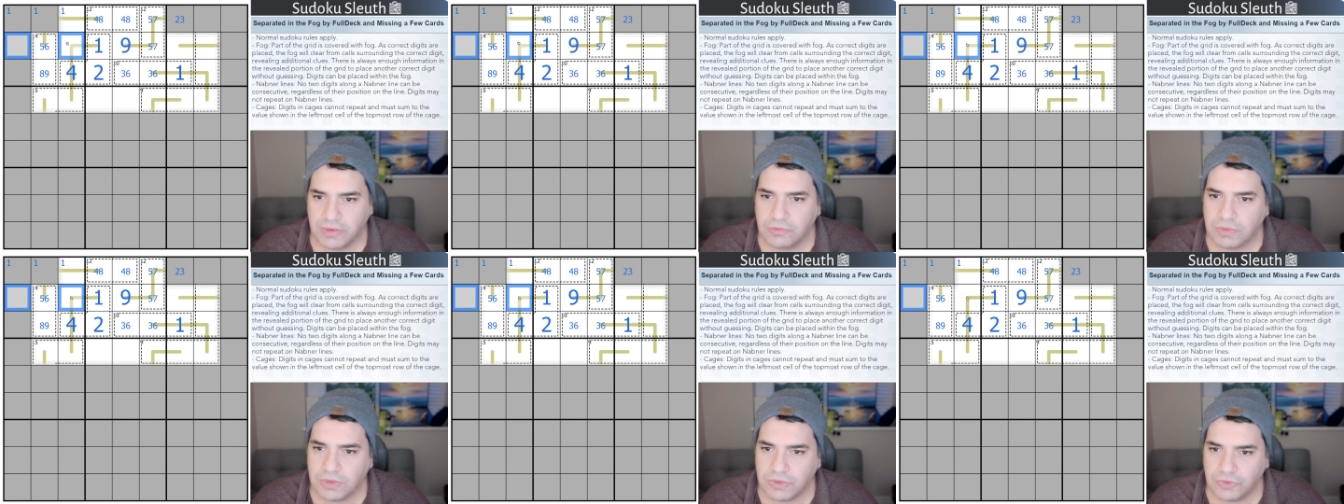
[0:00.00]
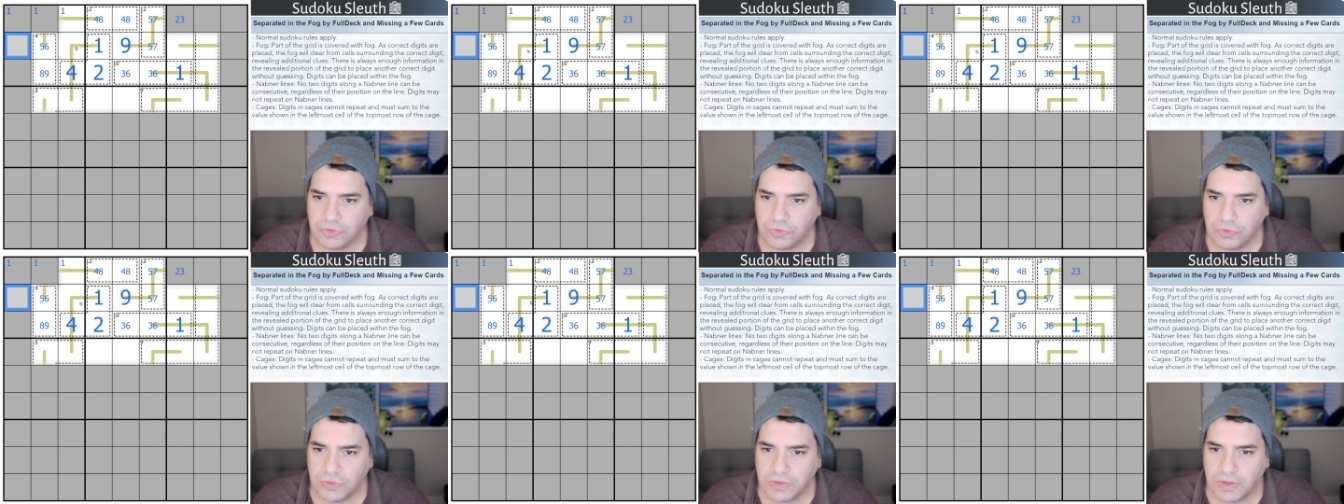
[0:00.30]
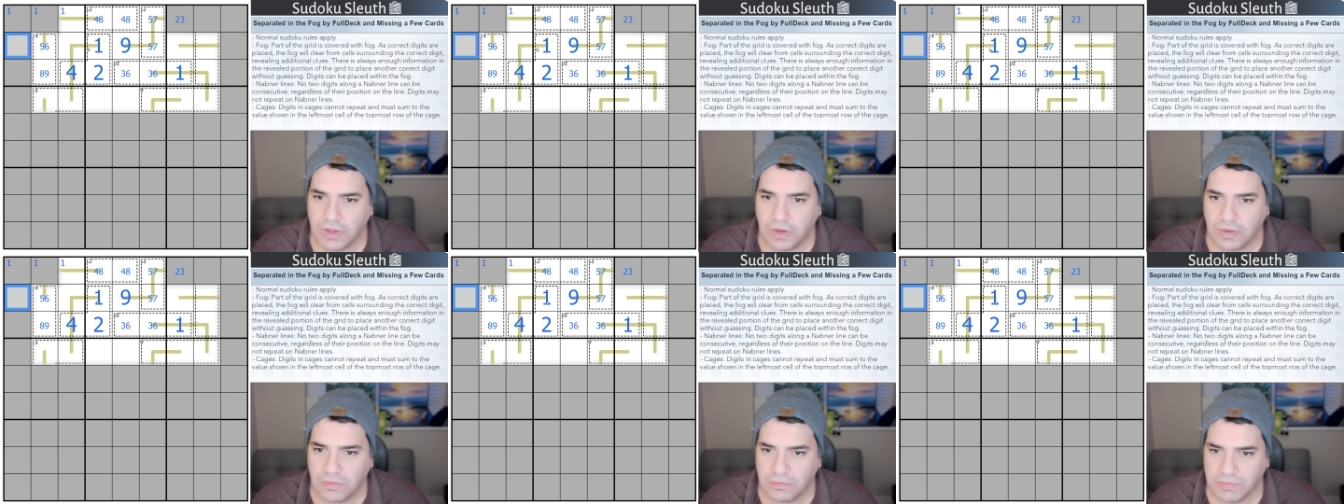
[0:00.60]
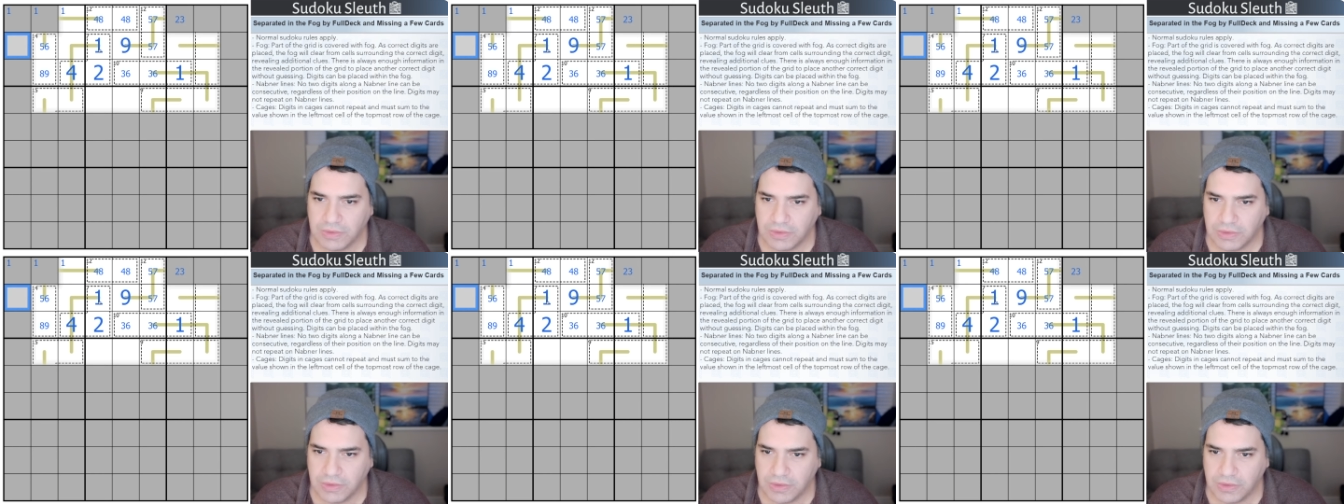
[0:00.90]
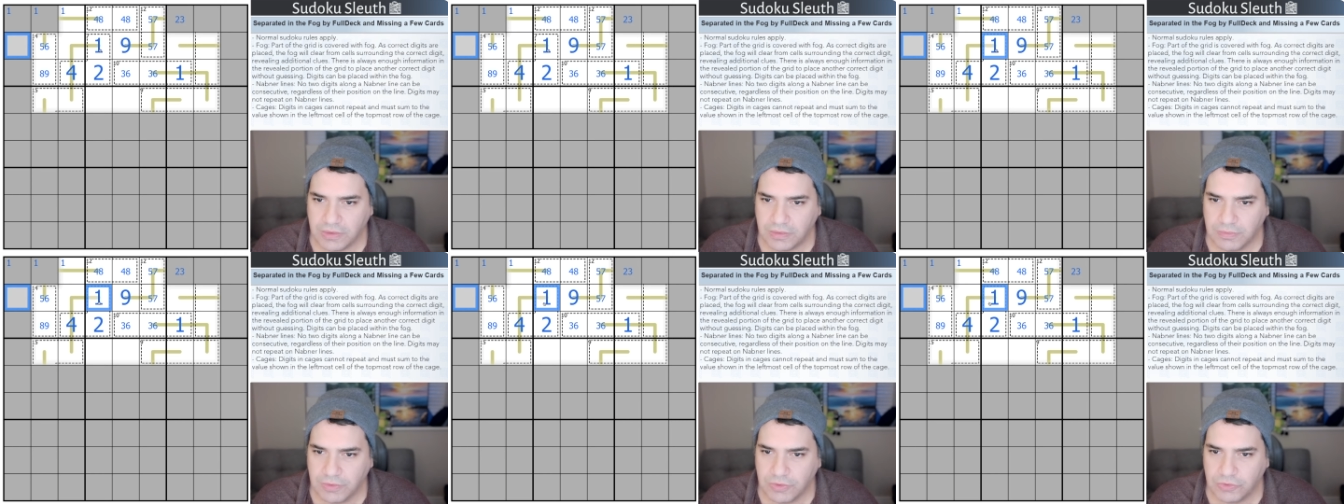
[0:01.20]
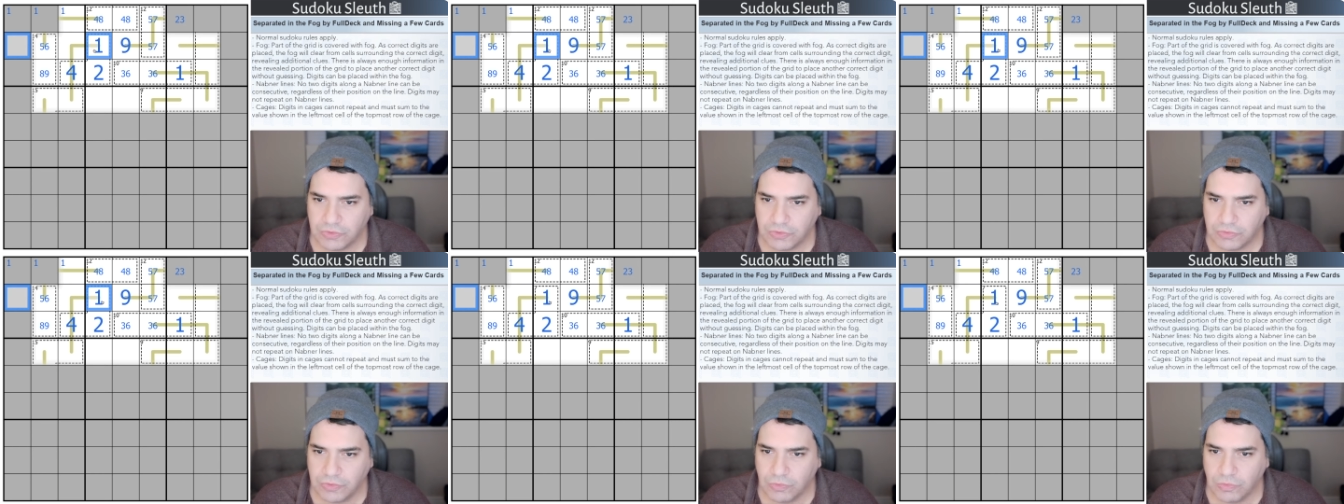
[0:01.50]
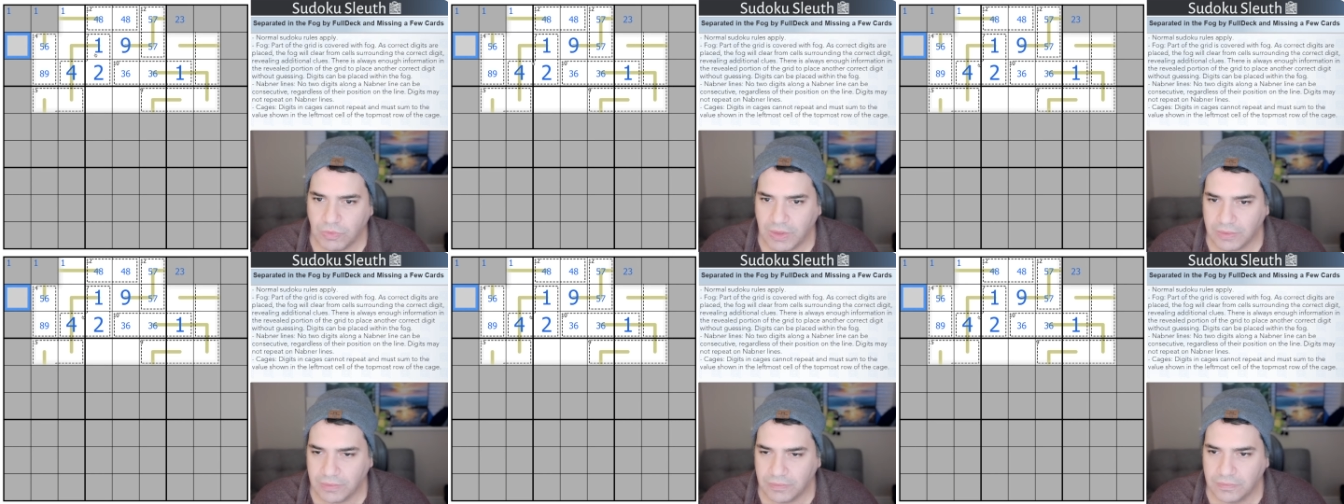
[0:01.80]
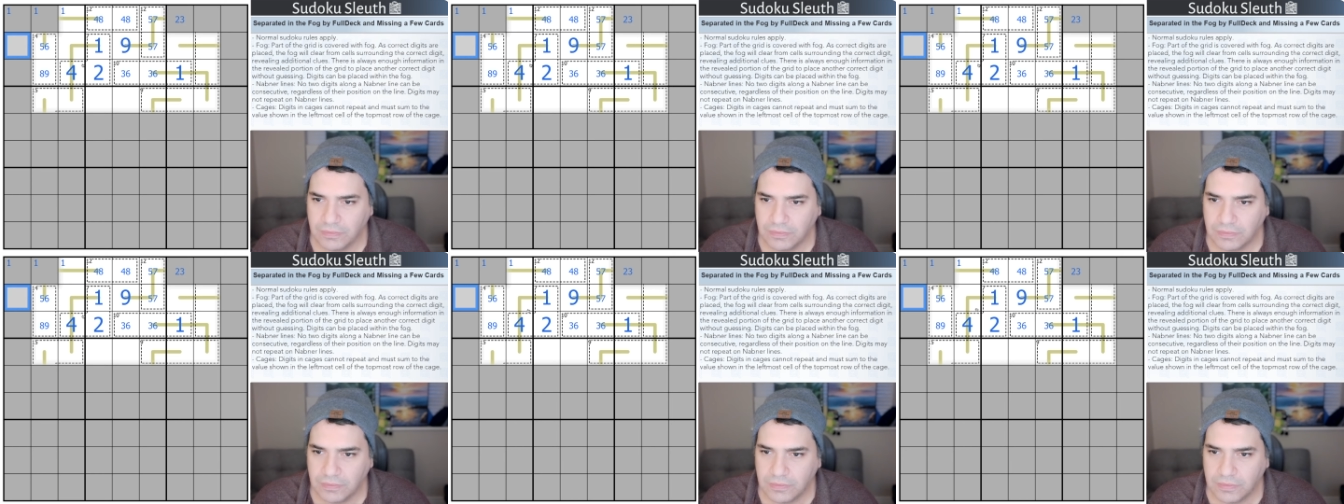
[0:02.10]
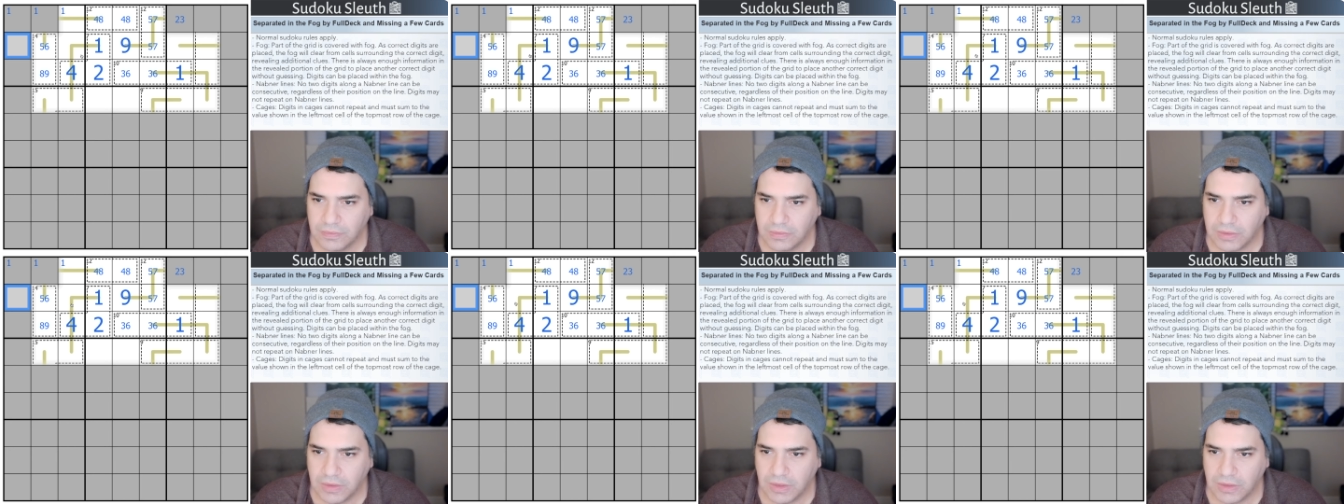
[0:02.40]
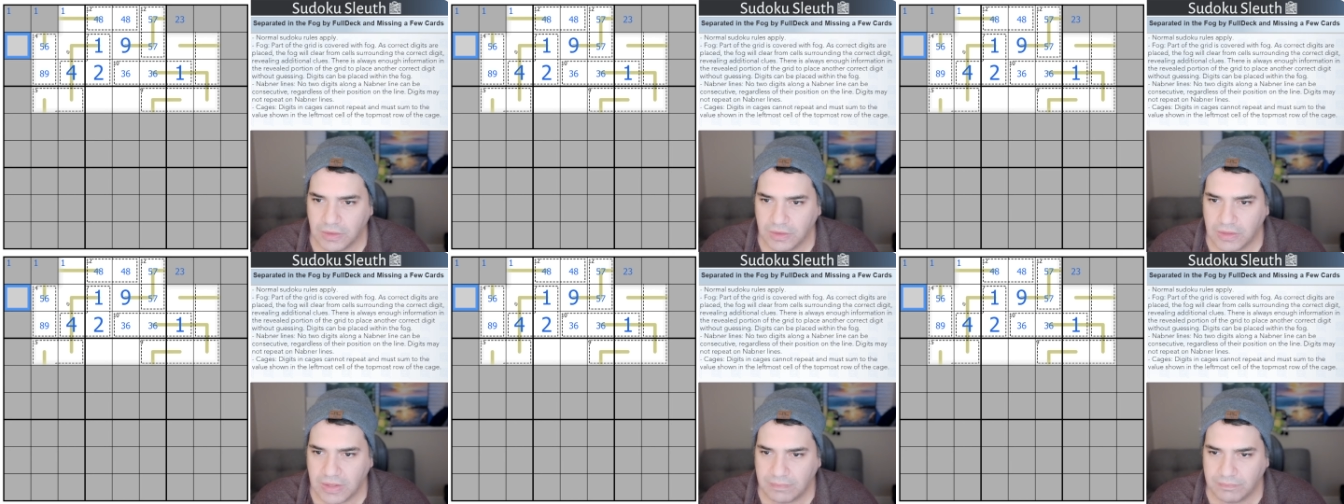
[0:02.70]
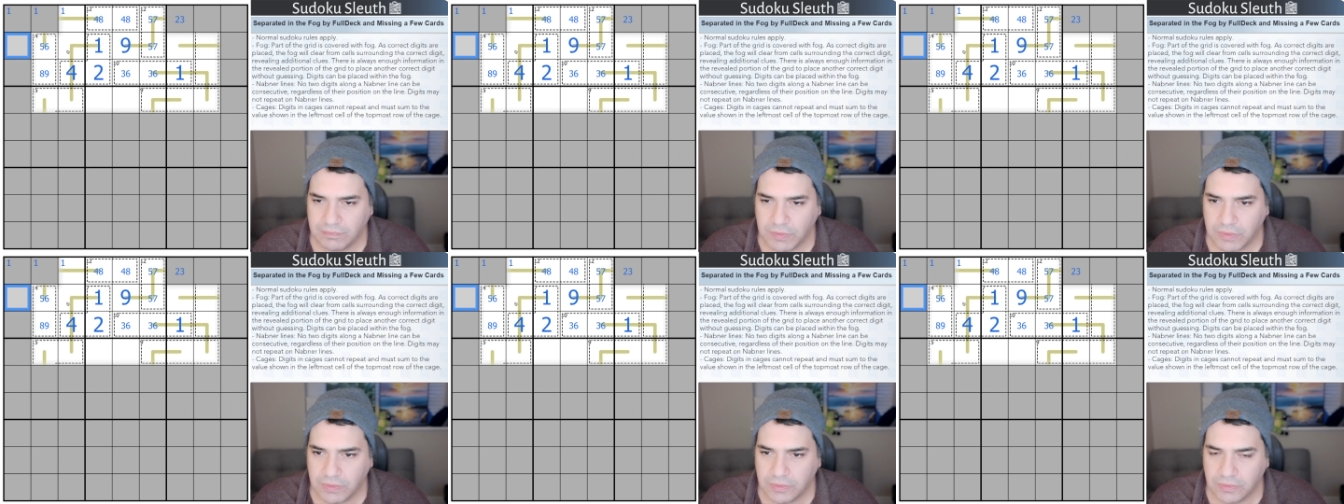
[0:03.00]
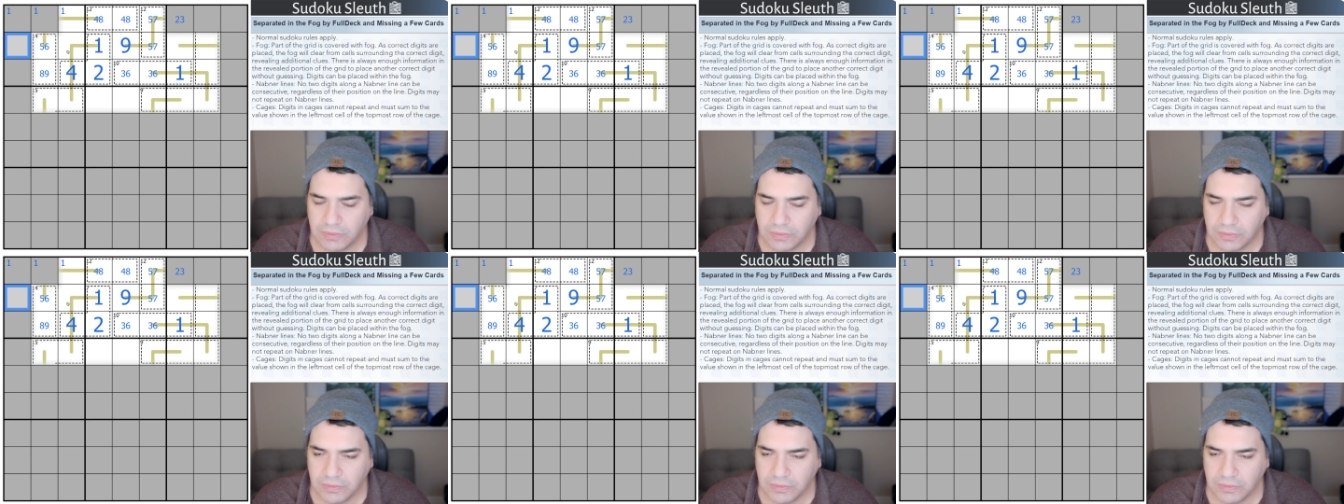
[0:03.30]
Well, 2 can't be there because of the 1 and the Nabner.